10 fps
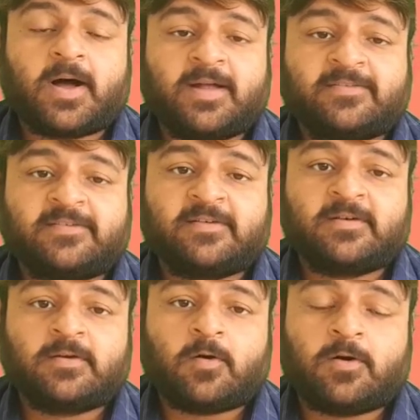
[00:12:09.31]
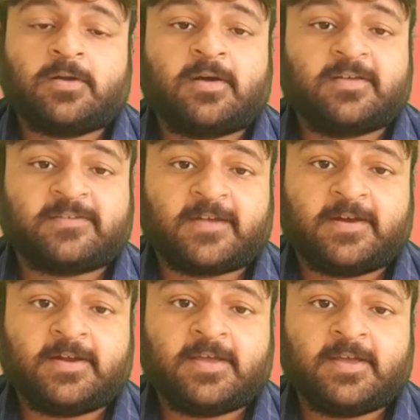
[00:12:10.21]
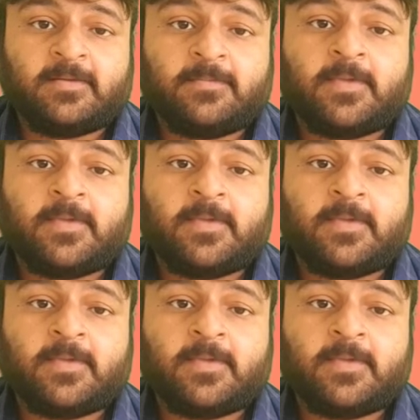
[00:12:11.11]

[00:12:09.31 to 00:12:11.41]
Hansa on a Sunday